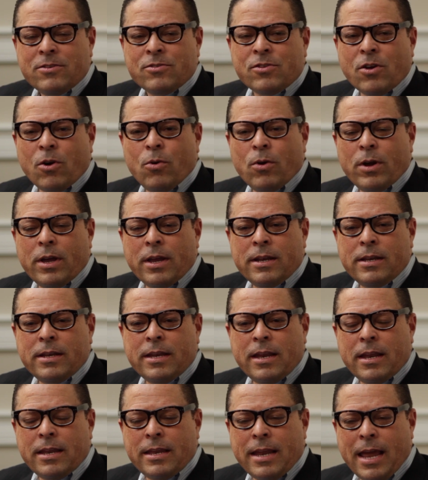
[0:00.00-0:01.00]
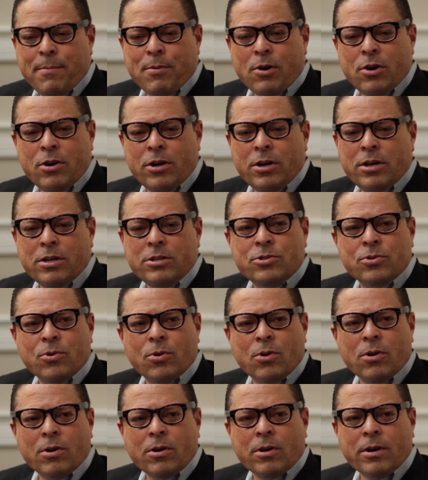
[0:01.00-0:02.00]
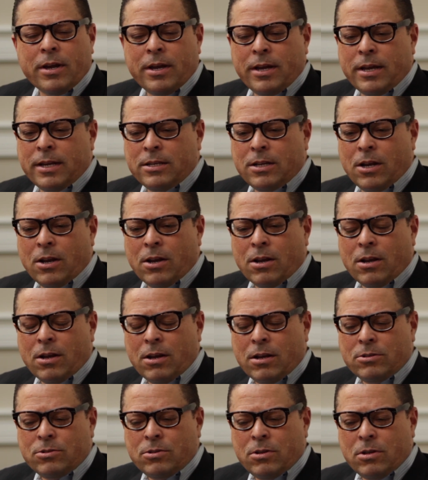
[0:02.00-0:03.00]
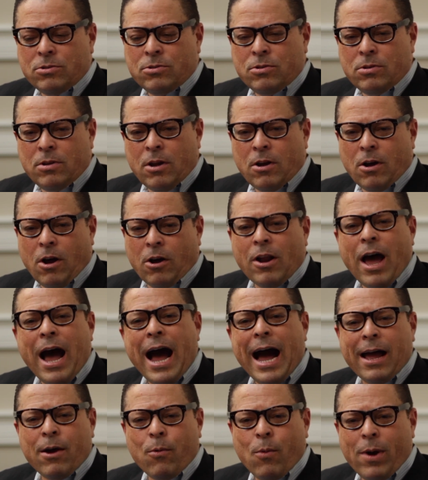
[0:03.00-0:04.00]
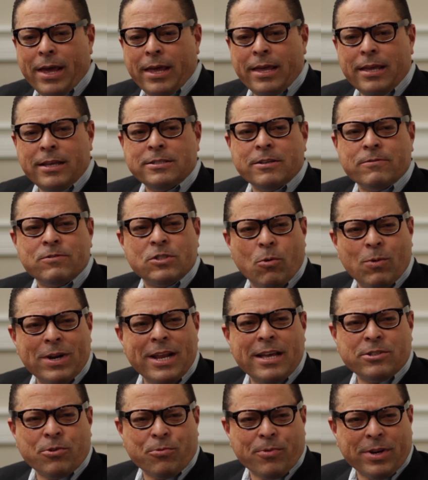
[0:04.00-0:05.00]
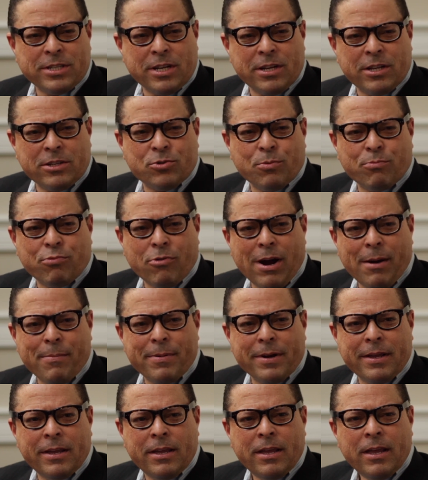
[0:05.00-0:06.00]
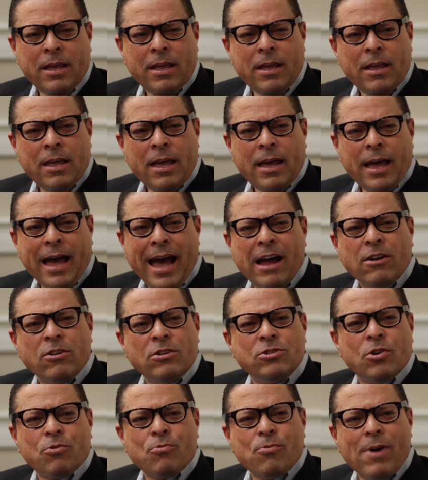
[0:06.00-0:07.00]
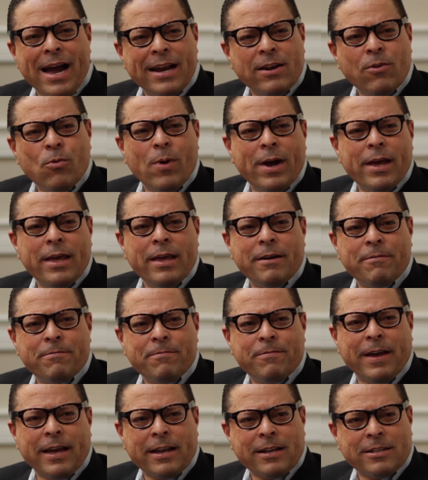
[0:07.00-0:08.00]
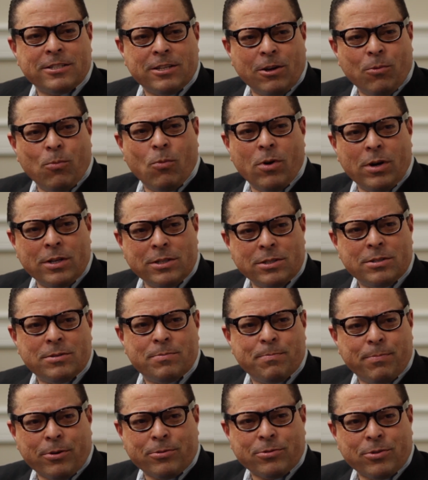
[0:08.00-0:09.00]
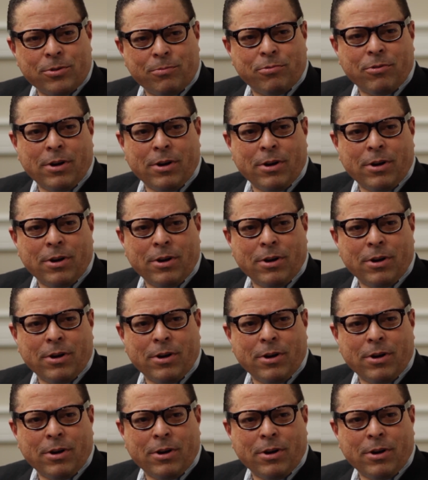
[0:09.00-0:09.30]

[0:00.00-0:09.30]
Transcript: So in neighborhoods or on highways, if someone has a residential property, how does a right-of-way affect someone's personal